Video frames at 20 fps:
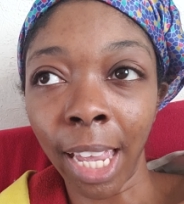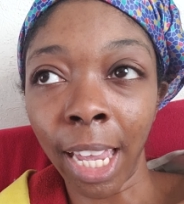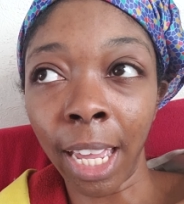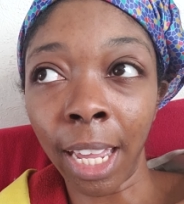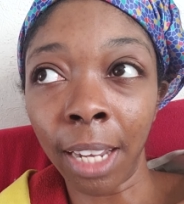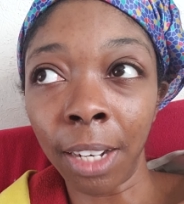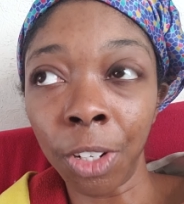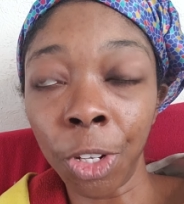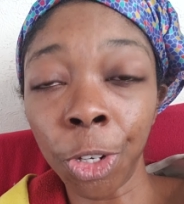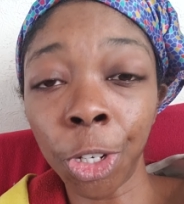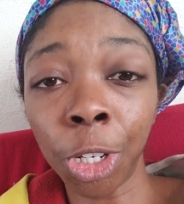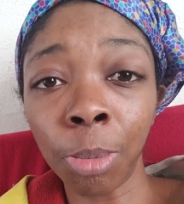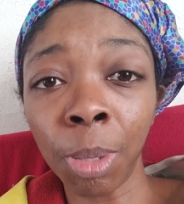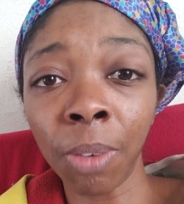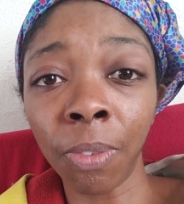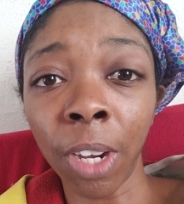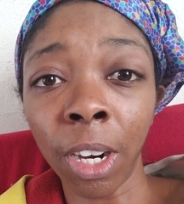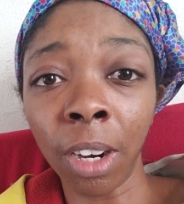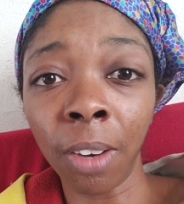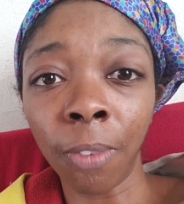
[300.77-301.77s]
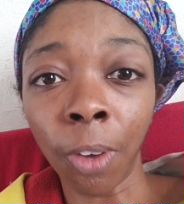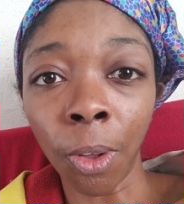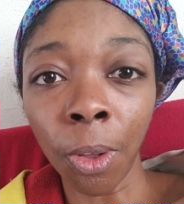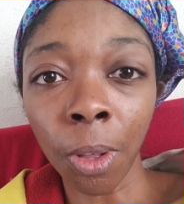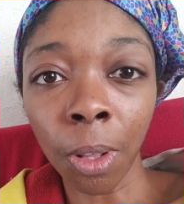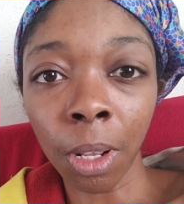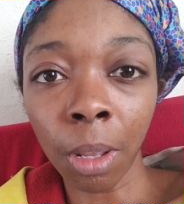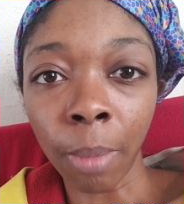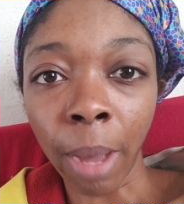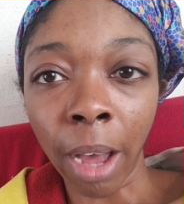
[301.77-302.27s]
And you should be very
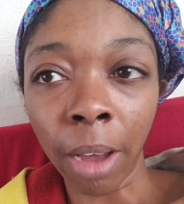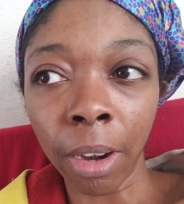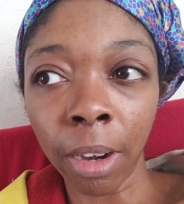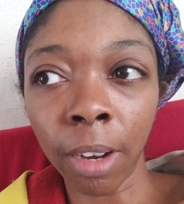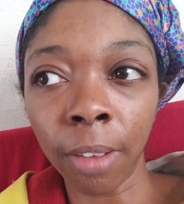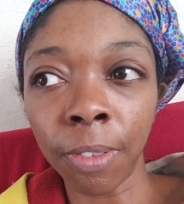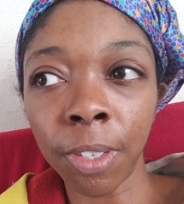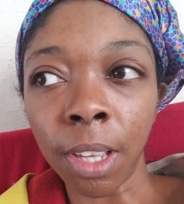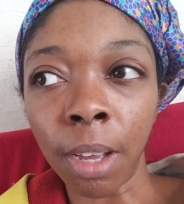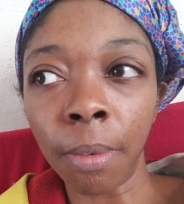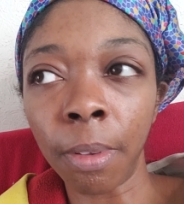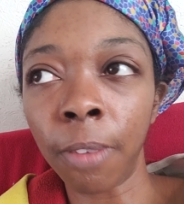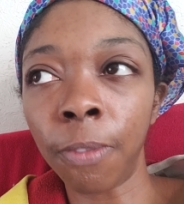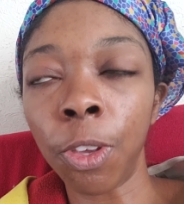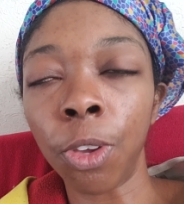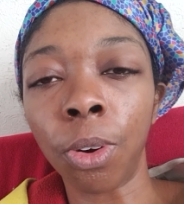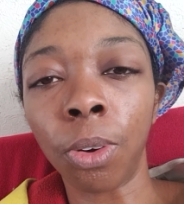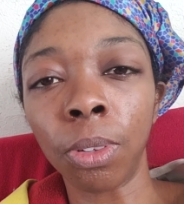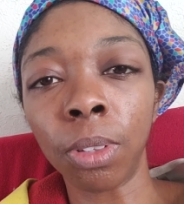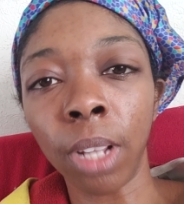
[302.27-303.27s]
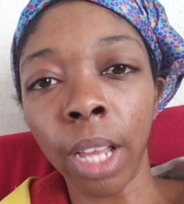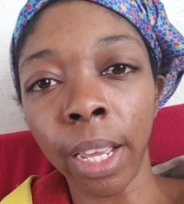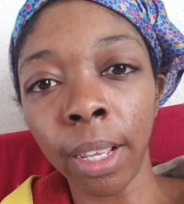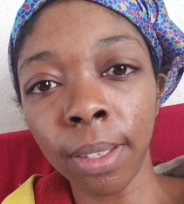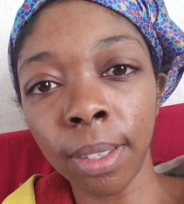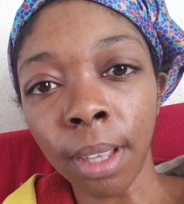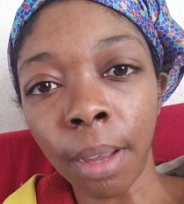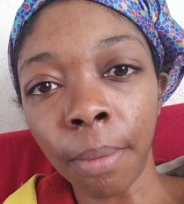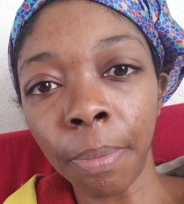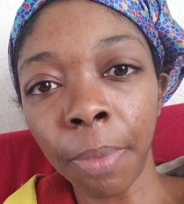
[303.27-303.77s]
vocal about it. If some if you don't
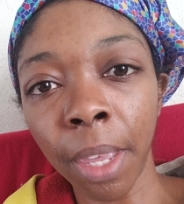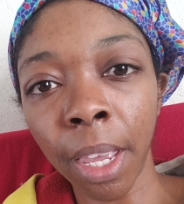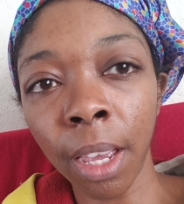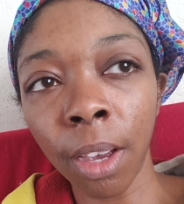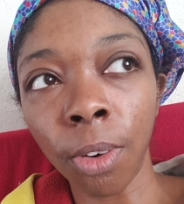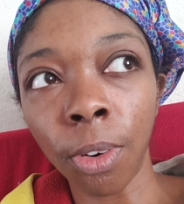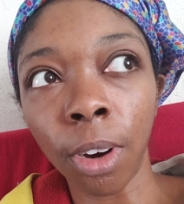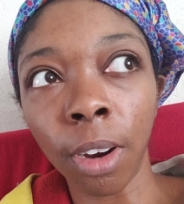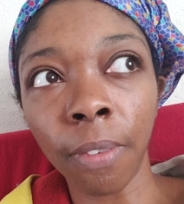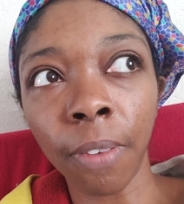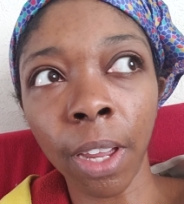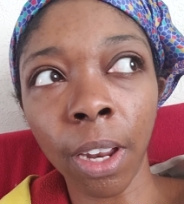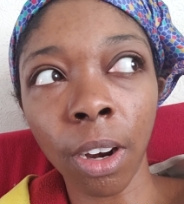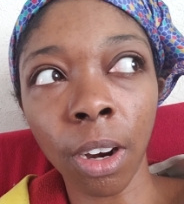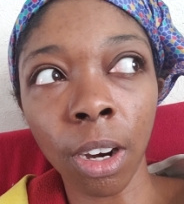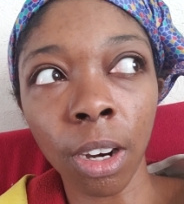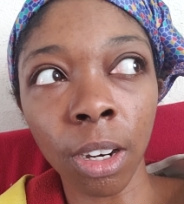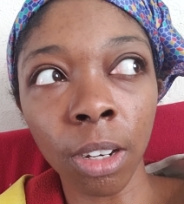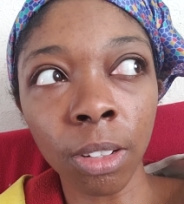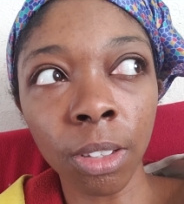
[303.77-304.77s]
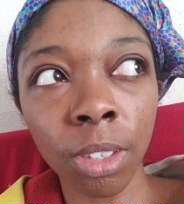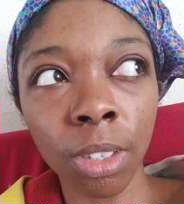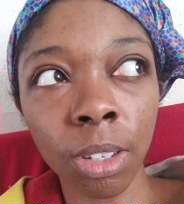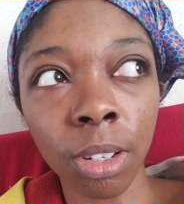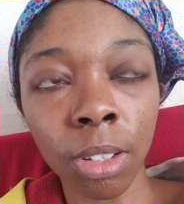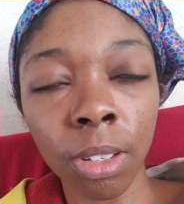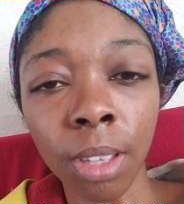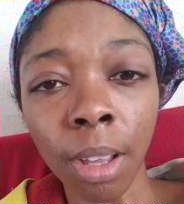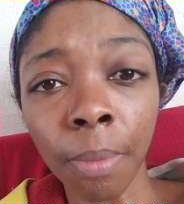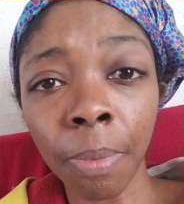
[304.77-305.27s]
like something or if it hurts
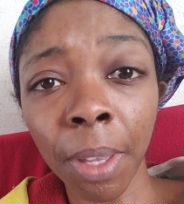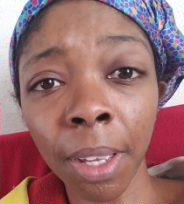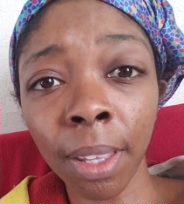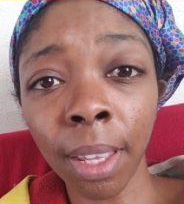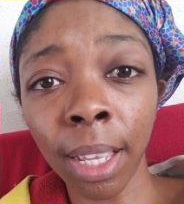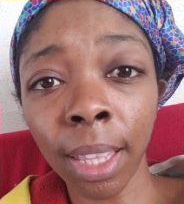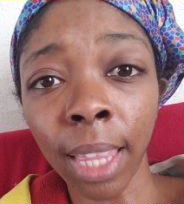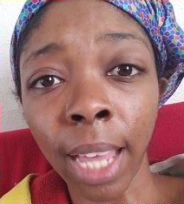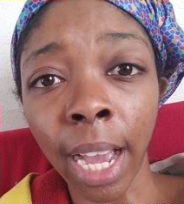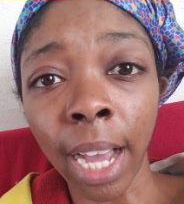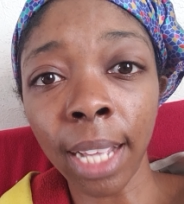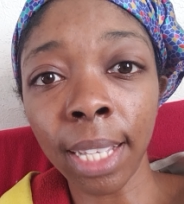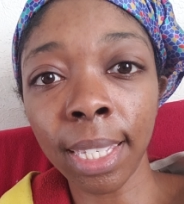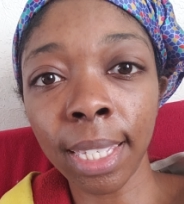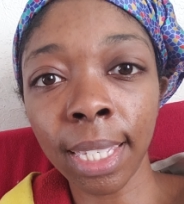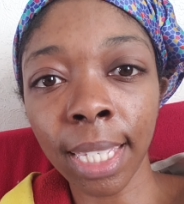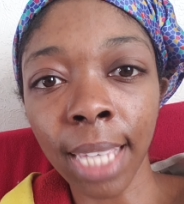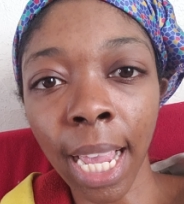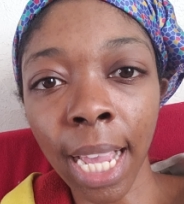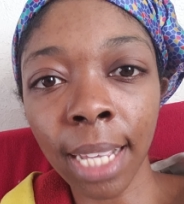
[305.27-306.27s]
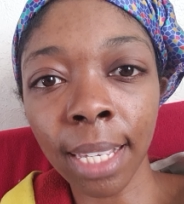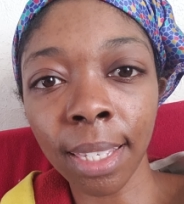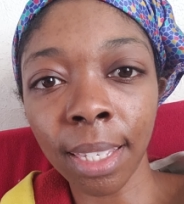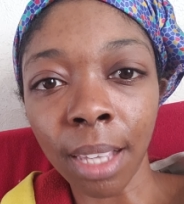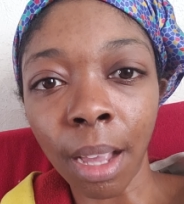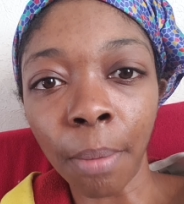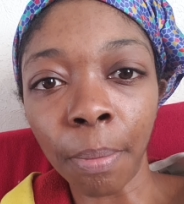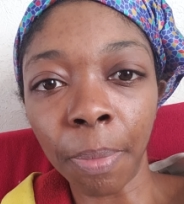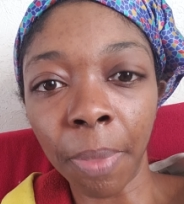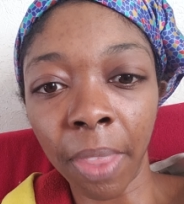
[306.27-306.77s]
or something like that, say
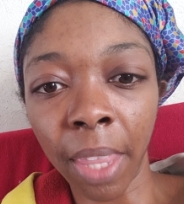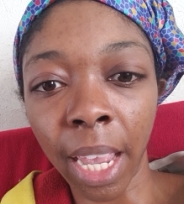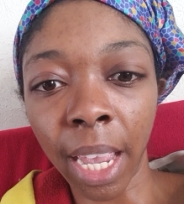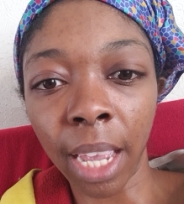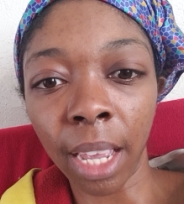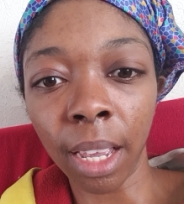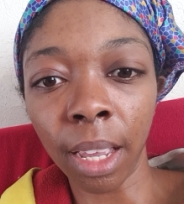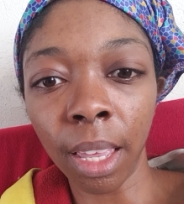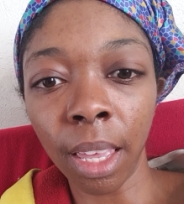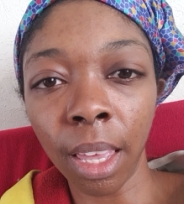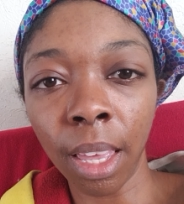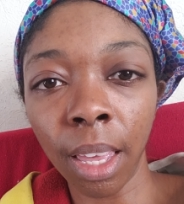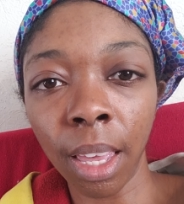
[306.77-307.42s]
something.